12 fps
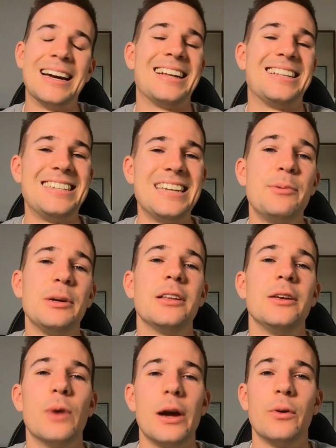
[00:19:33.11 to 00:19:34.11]
And
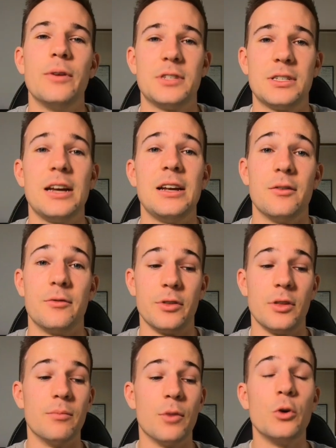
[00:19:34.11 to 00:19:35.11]
typically, where we've seen it for
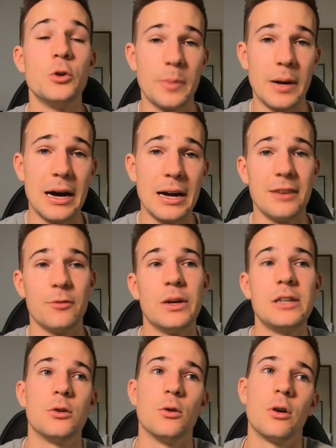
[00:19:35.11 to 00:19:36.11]
the most part, if
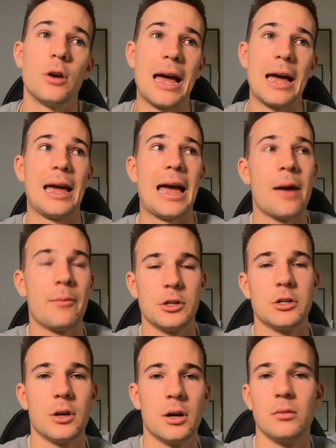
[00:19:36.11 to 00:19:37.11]
we talk
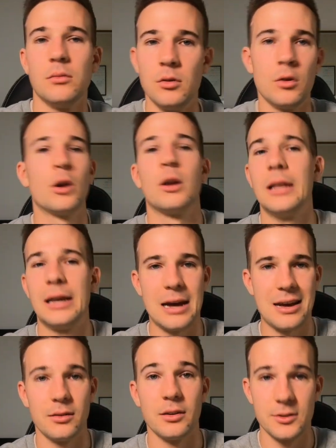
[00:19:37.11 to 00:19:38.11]
amateur, non elite
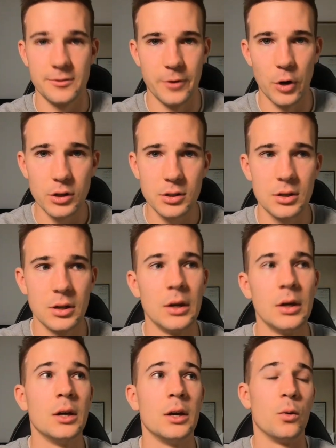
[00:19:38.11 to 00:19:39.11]
athletes first,
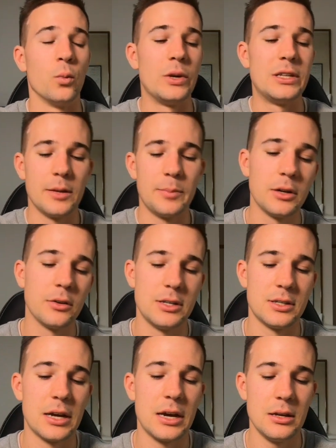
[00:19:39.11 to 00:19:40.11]
we typically
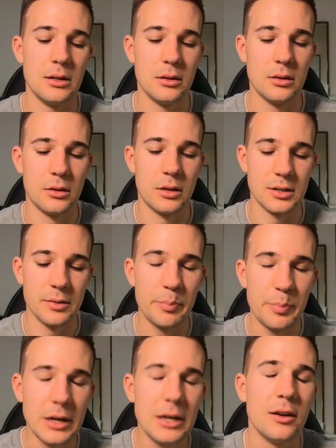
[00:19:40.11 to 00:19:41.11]
see there's a
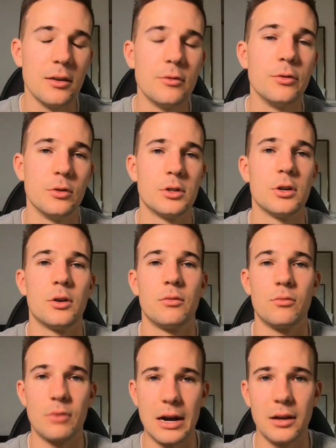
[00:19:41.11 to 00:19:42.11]
big influence on
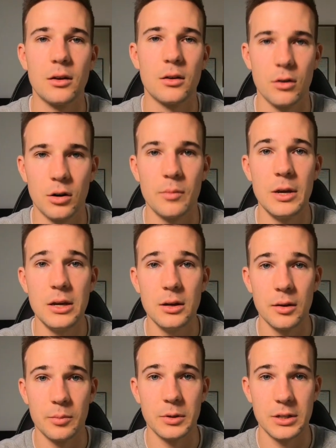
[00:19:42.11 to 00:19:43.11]
running economy
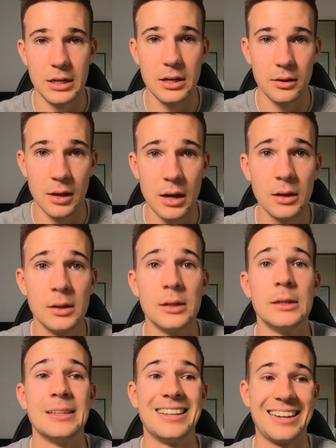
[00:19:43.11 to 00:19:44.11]
in particular
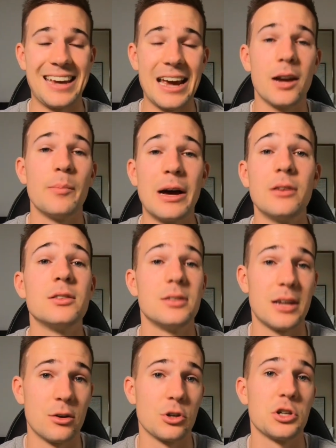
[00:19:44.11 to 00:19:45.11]
that counterbalances
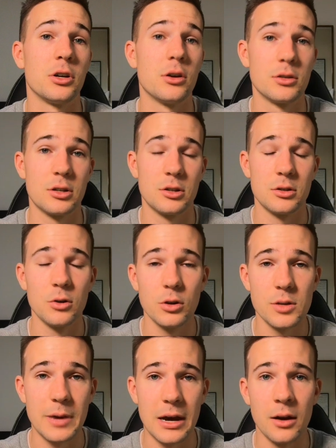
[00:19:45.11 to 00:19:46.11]
that oxygen cost I just talked
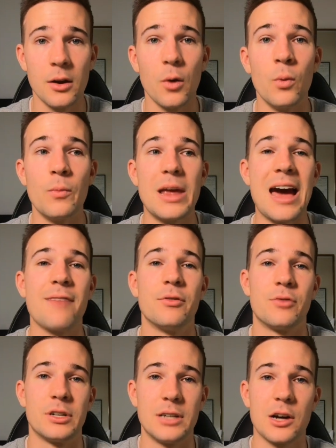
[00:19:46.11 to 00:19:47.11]
about when we have a
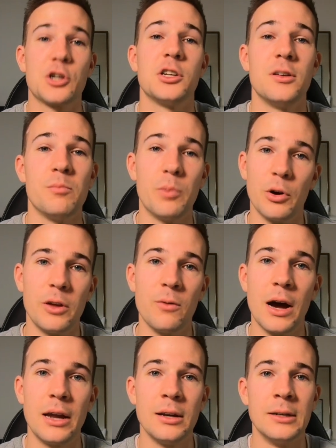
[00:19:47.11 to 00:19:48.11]
reduction in body
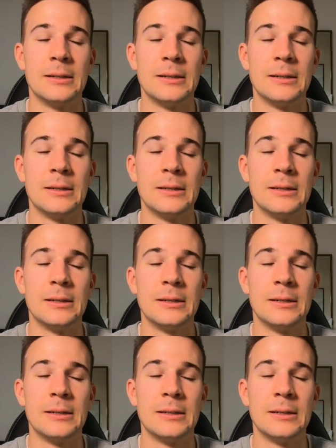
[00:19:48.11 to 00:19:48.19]
weight.